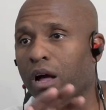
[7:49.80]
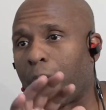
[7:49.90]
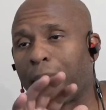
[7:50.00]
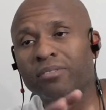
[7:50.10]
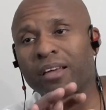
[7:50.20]

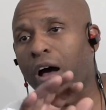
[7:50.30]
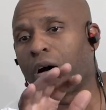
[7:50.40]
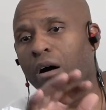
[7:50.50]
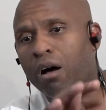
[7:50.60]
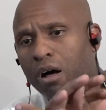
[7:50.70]
I'm gonna say
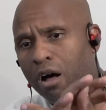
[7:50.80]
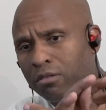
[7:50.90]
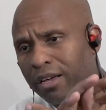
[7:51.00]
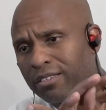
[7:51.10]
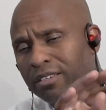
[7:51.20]
all,
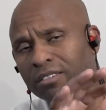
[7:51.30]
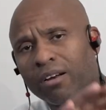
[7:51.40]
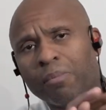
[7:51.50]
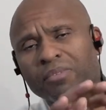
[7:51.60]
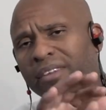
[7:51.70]
all things
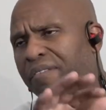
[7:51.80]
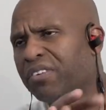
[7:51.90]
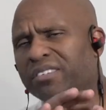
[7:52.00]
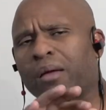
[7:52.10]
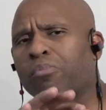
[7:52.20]
considered, I'm gonna
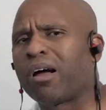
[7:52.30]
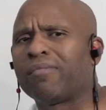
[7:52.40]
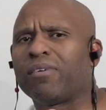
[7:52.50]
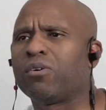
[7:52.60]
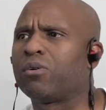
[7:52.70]
definitely say
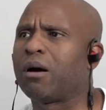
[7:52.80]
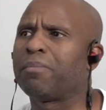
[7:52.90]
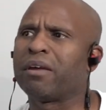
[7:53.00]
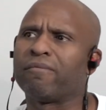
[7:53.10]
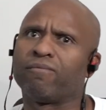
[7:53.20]
bravo. I
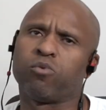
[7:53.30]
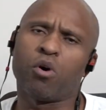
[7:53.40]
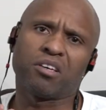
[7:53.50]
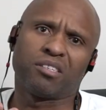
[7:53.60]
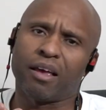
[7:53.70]
mean,
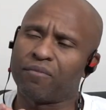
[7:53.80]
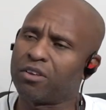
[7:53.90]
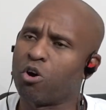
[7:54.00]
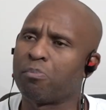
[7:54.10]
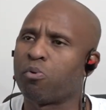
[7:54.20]
voice
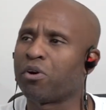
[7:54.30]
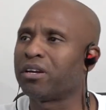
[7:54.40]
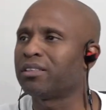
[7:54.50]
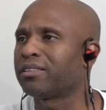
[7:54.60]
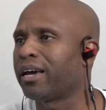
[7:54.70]
definitely on
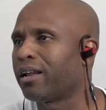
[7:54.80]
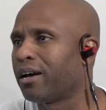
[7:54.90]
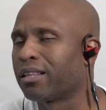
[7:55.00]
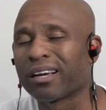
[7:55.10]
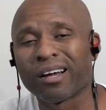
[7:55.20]
point. That
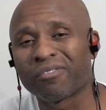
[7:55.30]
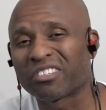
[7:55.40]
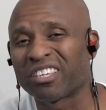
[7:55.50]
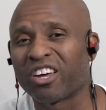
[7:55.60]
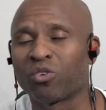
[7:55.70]
uh, the cover
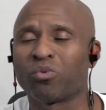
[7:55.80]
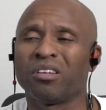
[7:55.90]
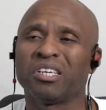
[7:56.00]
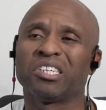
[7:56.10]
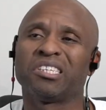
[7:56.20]
sounded
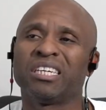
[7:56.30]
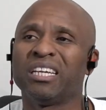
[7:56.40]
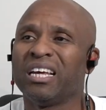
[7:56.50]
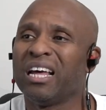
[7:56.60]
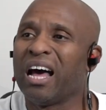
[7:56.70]
really
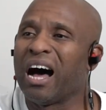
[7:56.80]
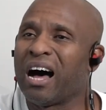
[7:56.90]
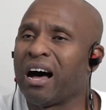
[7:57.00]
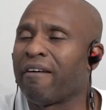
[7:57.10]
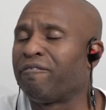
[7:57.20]
good.
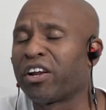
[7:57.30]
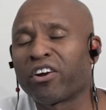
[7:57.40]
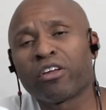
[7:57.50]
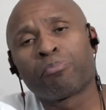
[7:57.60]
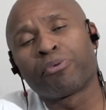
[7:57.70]
Uh,
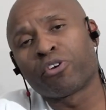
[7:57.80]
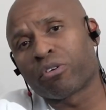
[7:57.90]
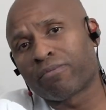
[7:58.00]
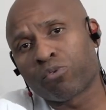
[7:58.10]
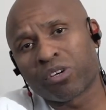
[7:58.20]
very
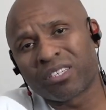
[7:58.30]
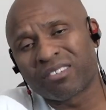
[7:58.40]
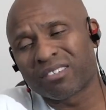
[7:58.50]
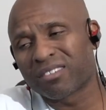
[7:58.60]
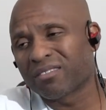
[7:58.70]
pure
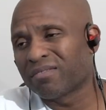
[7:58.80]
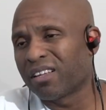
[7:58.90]
voice.